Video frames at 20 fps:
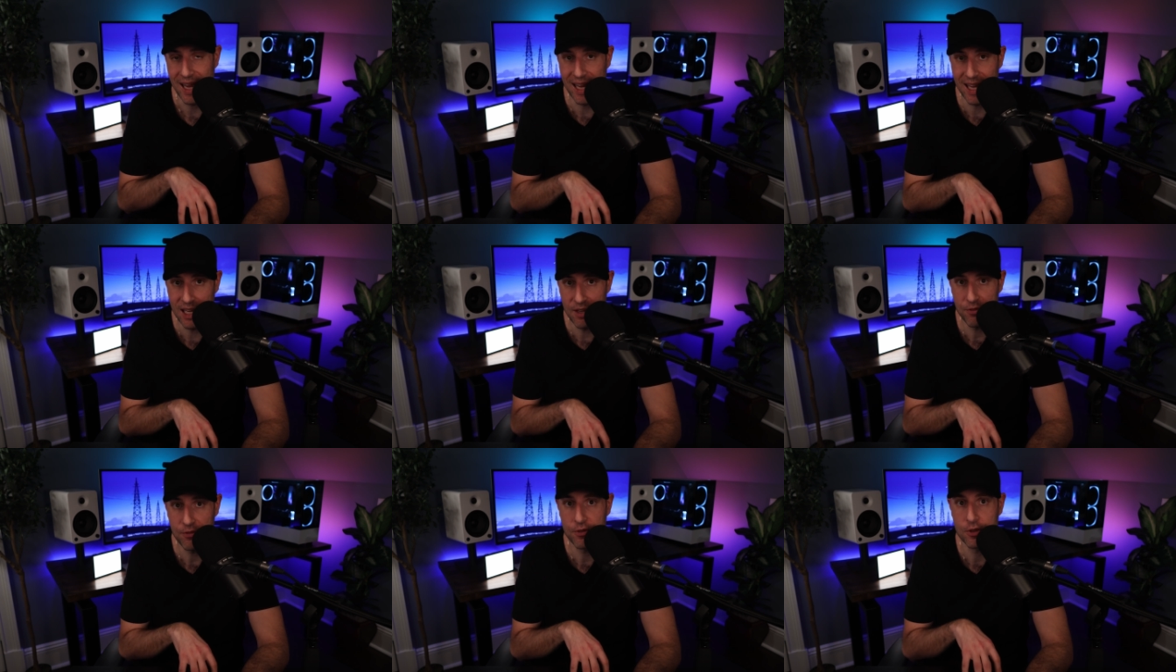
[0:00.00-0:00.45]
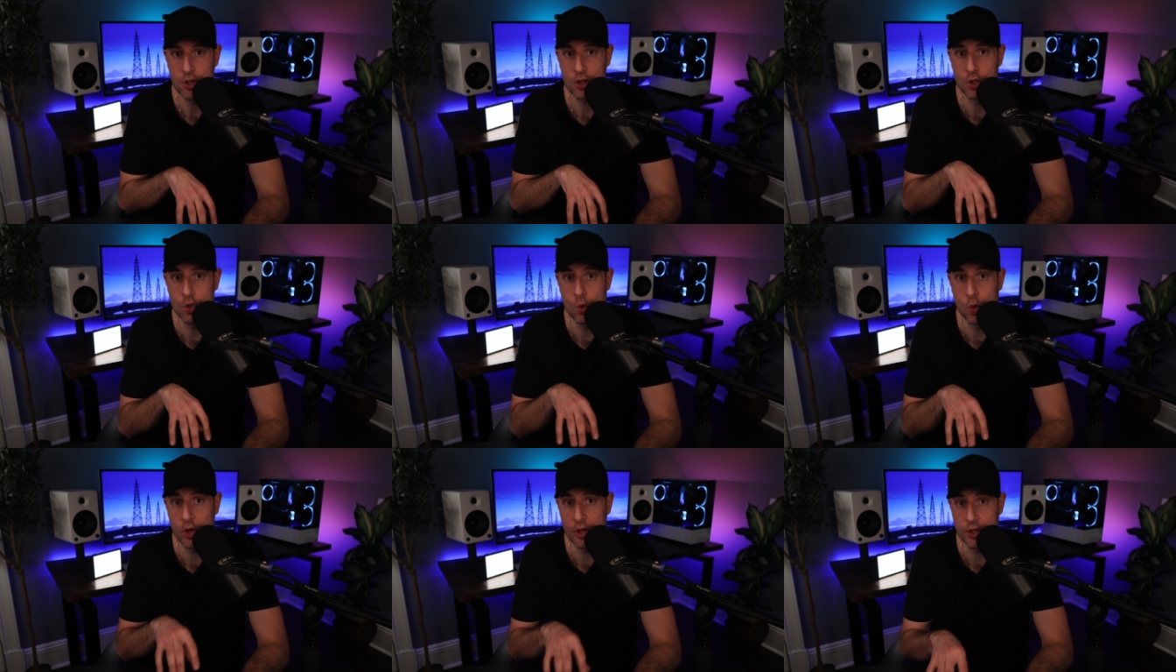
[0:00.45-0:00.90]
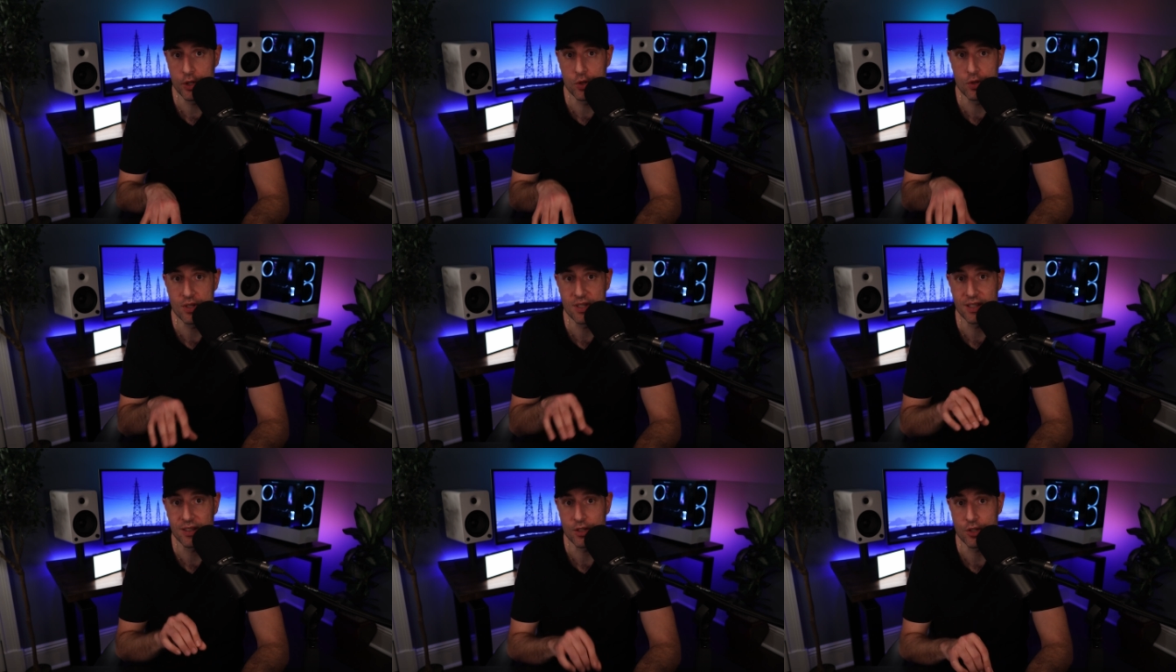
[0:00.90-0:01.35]
if you are
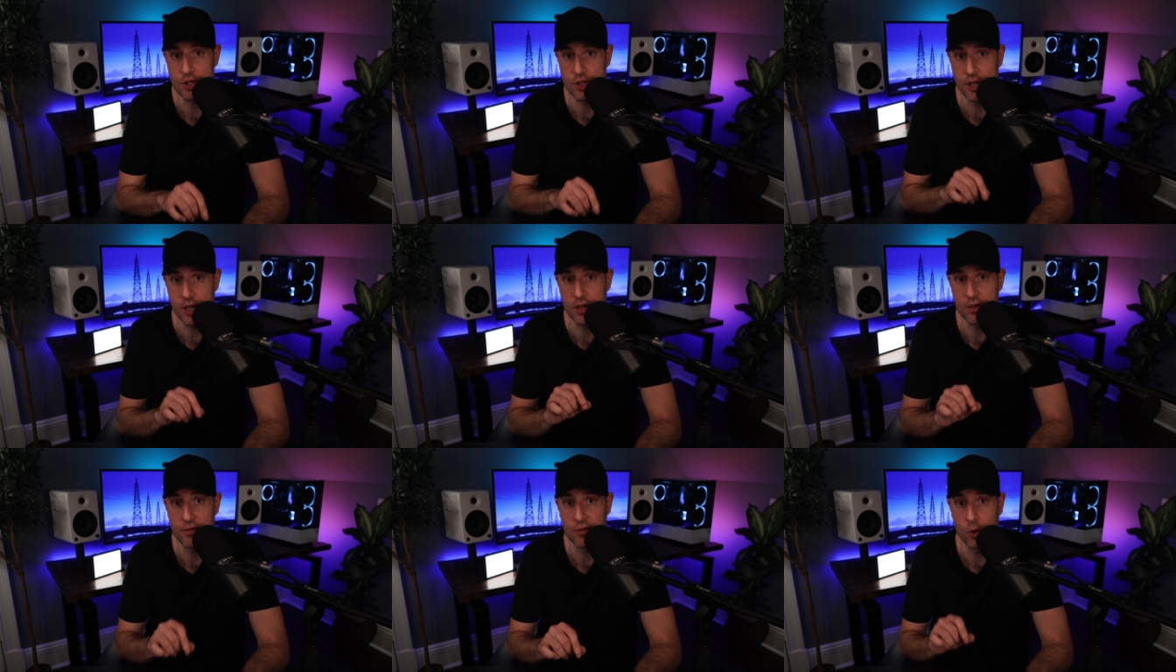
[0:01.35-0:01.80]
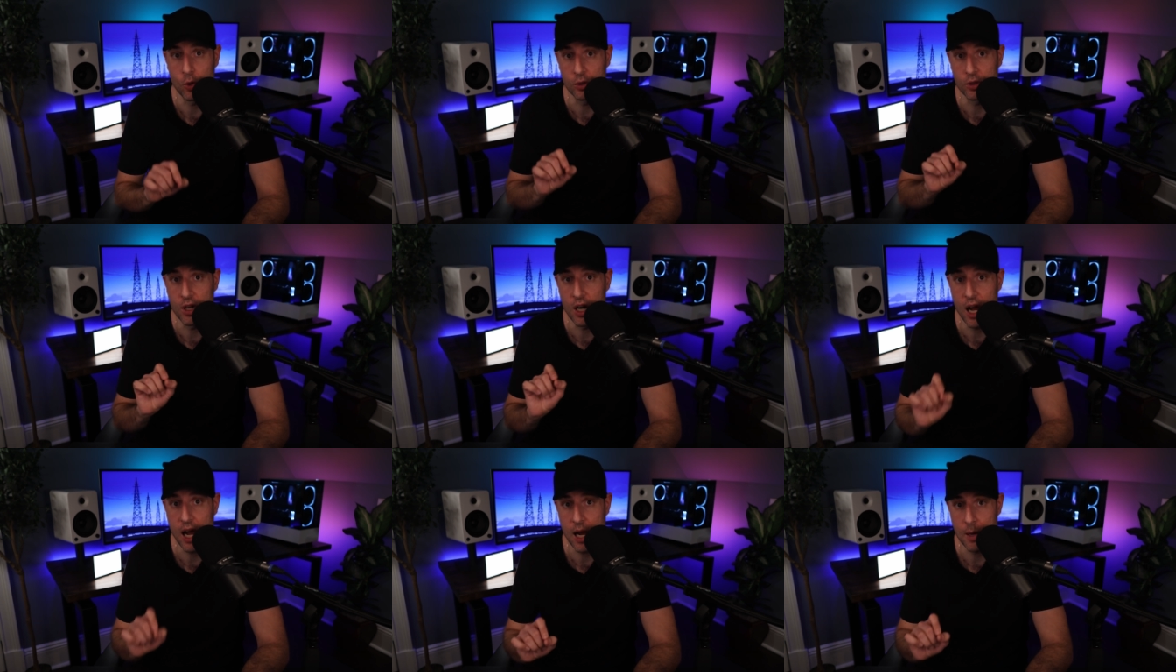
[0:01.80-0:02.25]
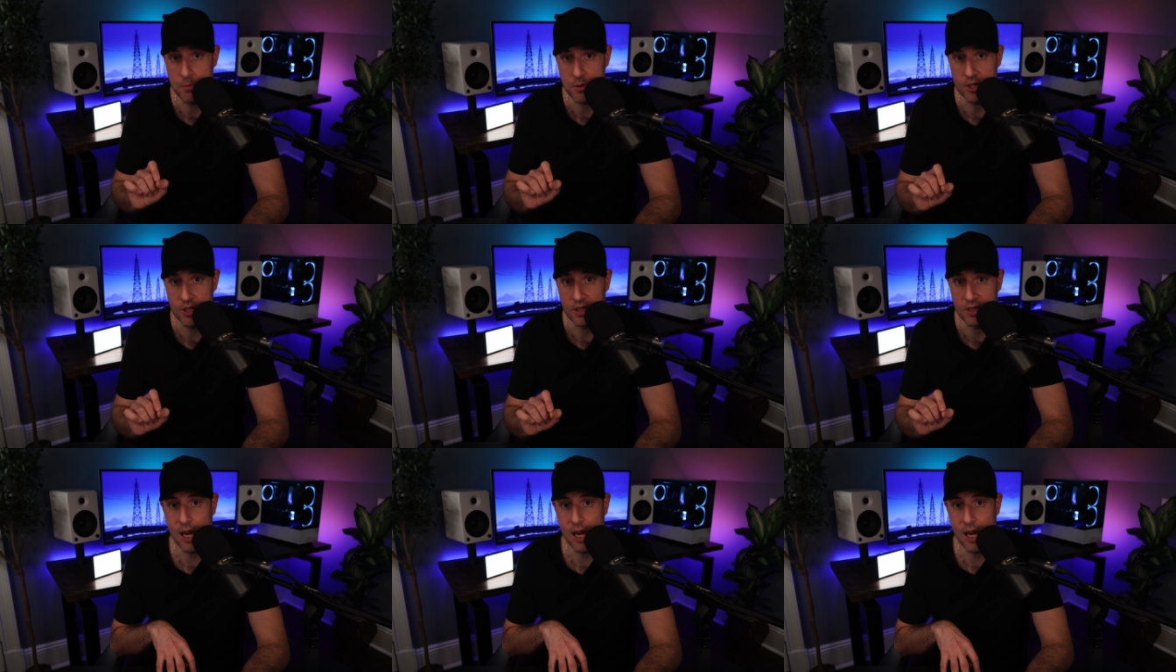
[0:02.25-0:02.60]
using the shared folder option.